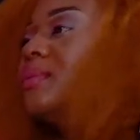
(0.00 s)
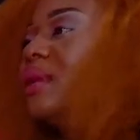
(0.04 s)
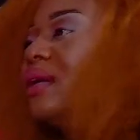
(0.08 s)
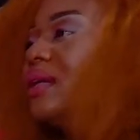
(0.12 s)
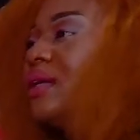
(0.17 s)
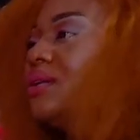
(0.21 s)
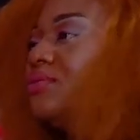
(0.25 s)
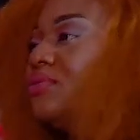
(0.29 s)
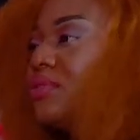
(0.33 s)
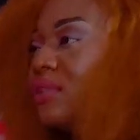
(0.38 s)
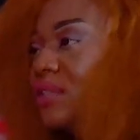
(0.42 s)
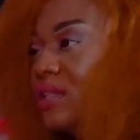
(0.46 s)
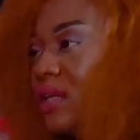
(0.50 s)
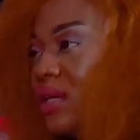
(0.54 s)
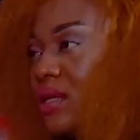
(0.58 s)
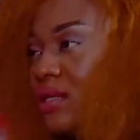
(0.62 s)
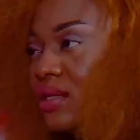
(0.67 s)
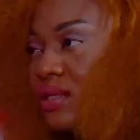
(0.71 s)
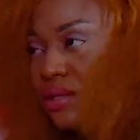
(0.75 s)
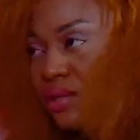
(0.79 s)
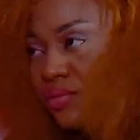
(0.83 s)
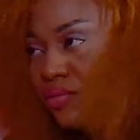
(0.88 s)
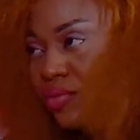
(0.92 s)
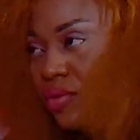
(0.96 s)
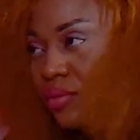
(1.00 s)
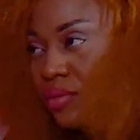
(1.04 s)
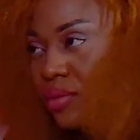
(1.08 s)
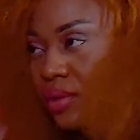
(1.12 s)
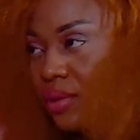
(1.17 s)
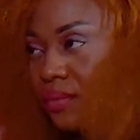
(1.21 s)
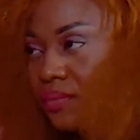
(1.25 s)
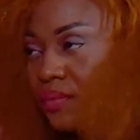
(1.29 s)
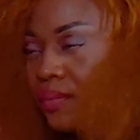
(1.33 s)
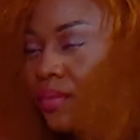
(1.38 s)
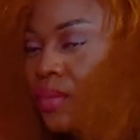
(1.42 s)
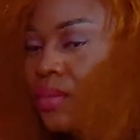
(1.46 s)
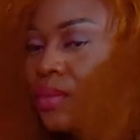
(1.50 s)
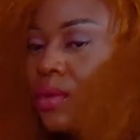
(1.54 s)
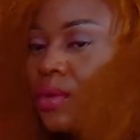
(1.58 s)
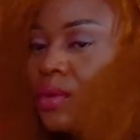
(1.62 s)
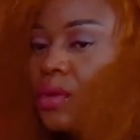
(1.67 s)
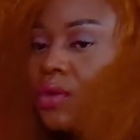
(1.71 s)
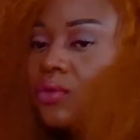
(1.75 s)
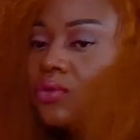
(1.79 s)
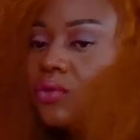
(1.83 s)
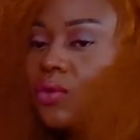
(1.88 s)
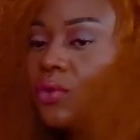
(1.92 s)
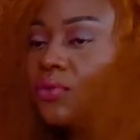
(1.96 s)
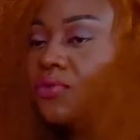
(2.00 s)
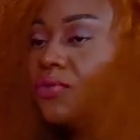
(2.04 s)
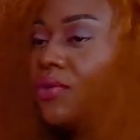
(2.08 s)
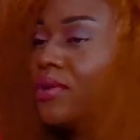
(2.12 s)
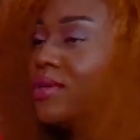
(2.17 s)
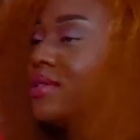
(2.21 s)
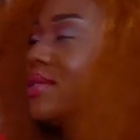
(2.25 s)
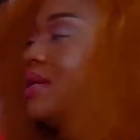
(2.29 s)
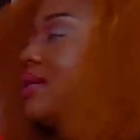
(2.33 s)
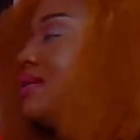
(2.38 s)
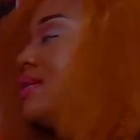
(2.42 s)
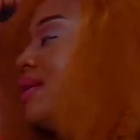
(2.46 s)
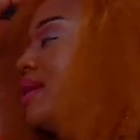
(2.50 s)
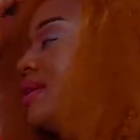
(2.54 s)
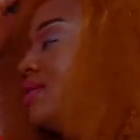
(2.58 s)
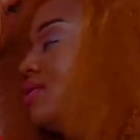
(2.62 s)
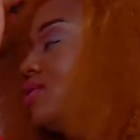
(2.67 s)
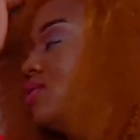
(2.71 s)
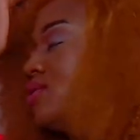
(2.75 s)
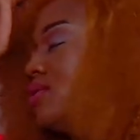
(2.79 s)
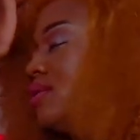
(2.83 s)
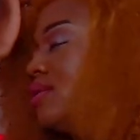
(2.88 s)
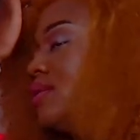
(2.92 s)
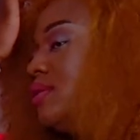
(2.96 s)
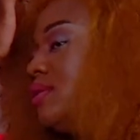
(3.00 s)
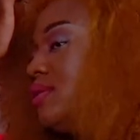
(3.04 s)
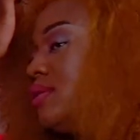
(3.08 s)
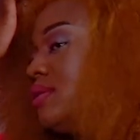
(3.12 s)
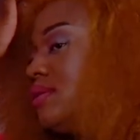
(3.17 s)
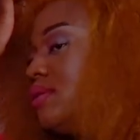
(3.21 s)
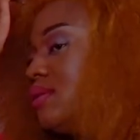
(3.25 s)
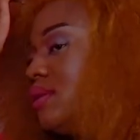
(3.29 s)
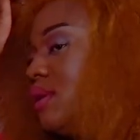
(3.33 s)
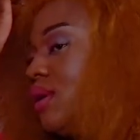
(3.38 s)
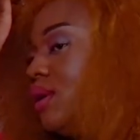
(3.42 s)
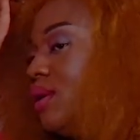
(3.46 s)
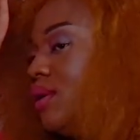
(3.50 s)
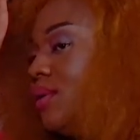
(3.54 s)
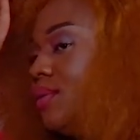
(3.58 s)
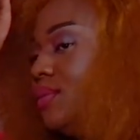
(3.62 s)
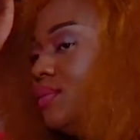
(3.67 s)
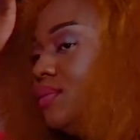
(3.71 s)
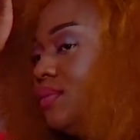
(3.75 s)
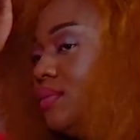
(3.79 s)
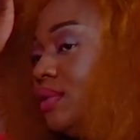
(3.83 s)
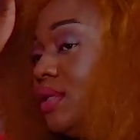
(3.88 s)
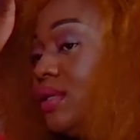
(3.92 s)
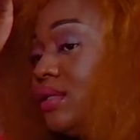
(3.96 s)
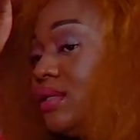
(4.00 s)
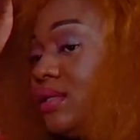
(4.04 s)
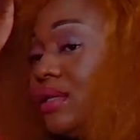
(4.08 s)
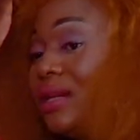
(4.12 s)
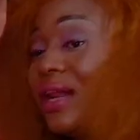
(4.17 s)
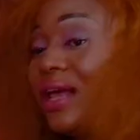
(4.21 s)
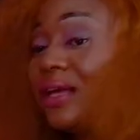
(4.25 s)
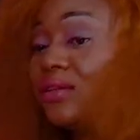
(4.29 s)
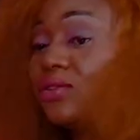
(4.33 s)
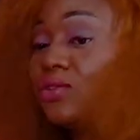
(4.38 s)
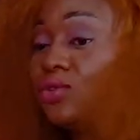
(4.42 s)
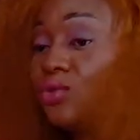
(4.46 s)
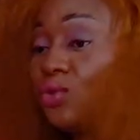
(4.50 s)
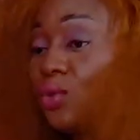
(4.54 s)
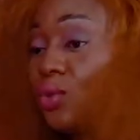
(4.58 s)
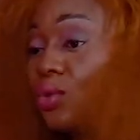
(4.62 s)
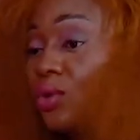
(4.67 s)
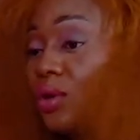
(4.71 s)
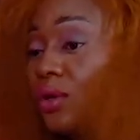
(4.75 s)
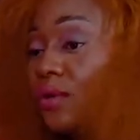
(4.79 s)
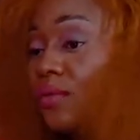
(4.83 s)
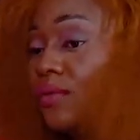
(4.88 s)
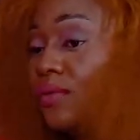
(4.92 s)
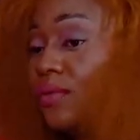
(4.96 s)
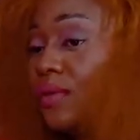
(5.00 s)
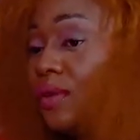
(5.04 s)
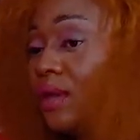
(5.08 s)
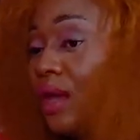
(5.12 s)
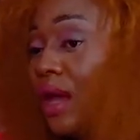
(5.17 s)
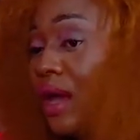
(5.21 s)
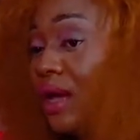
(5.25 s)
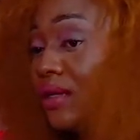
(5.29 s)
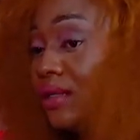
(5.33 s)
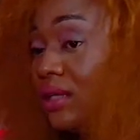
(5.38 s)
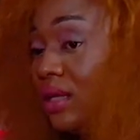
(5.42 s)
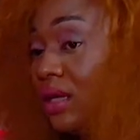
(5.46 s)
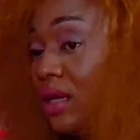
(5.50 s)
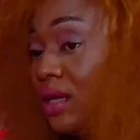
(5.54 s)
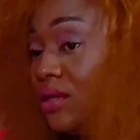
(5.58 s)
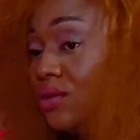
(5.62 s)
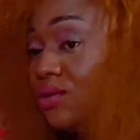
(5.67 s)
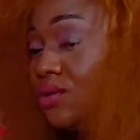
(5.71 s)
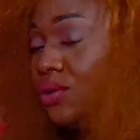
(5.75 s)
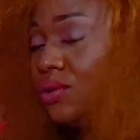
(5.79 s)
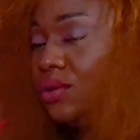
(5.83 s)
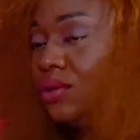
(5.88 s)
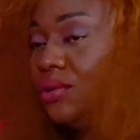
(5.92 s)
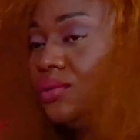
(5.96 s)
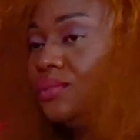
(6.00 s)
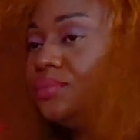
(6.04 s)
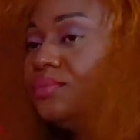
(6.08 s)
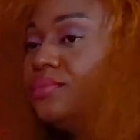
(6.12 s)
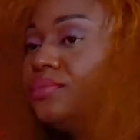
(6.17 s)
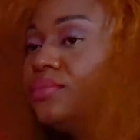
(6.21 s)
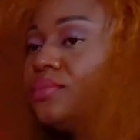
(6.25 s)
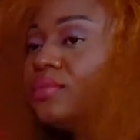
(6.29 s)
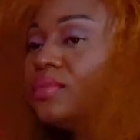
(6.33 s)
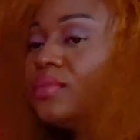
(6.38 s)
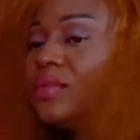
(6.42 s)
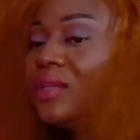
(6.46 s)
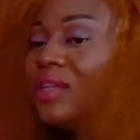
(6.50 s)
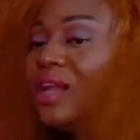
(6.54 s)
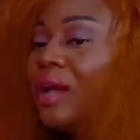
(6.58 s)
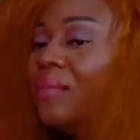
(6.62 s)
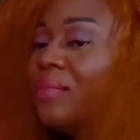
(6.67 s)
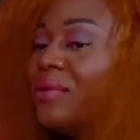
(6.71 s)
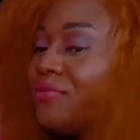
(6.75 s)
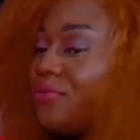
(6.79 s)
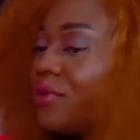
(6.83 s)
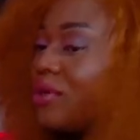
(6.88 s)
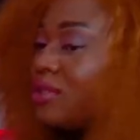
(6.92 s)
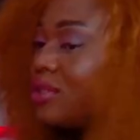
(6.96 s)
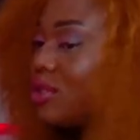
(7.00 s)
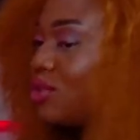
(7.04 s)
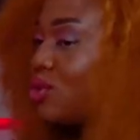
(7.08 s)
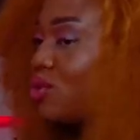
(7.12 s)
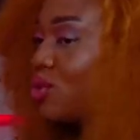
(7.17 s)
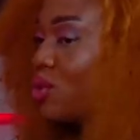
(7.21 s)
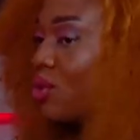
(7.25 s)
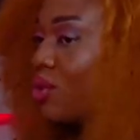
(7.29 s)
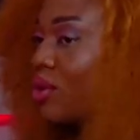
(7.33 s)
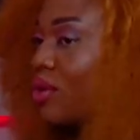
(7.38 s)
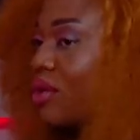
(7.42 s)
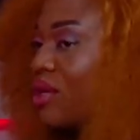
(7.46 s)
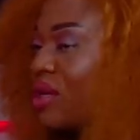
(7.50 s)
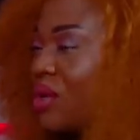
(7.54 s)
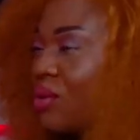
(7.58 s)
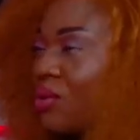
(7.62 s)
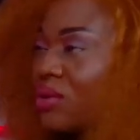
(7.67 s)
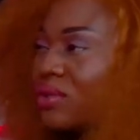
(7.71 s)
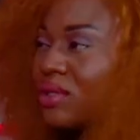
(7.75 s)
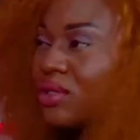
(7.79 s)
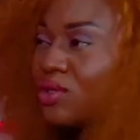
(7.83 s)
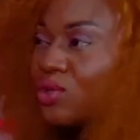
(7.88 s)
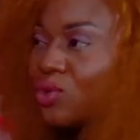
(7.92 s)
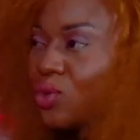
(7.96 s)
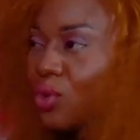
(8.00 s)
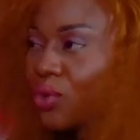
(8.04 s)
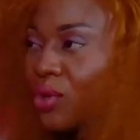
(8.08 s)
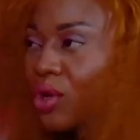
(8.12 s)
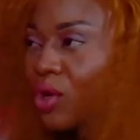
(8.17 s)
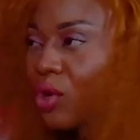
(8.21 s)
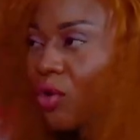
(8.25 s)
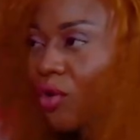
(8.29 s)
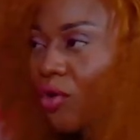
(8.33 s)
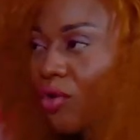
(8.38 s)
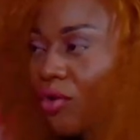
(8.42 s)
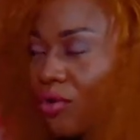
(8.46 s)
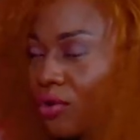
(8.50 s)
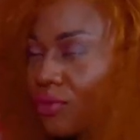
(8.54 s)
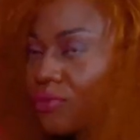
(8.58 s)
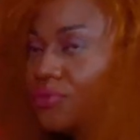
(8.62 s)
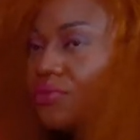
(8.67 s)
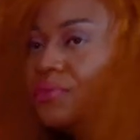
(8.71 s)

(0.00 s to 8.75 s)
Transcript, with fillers: and infidelity is a problem. So, for instance, let's use this, um, this last story as a case study. Now, before this story, there was a story of